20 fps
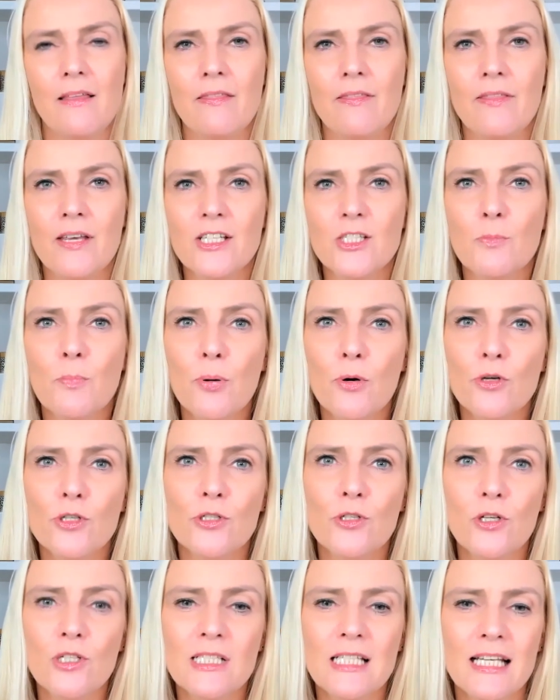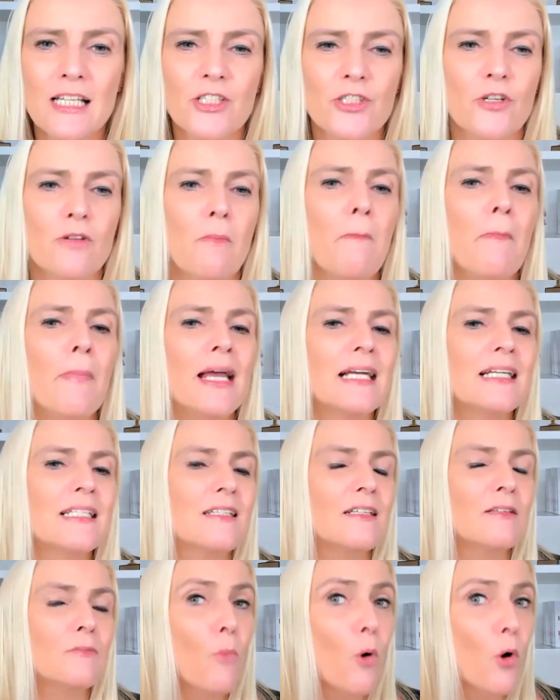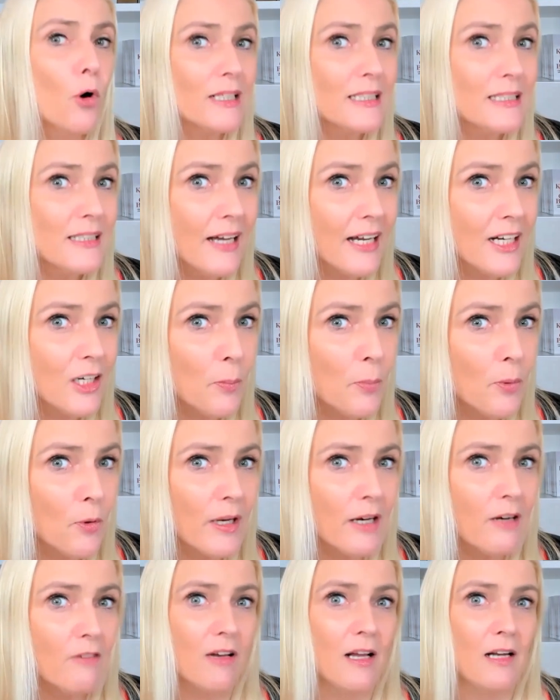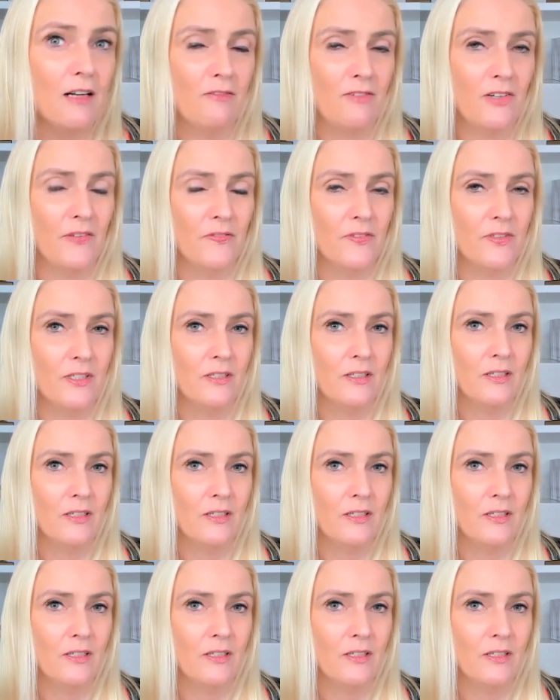This personalization makes it more attainable and relevant.